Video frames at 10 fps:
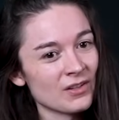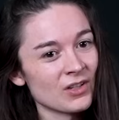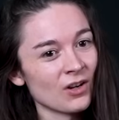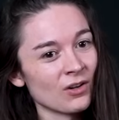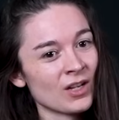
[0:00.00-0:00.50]

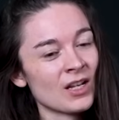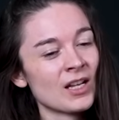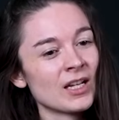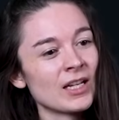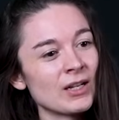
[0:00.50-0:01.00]
So
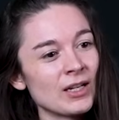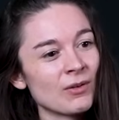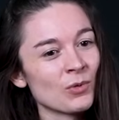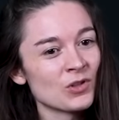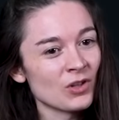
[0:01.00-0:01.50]

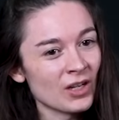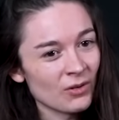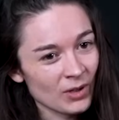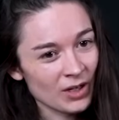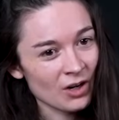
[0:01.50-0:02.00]
he was trying
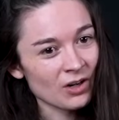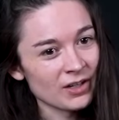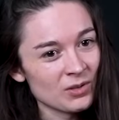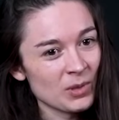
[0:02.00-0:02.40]
to encourage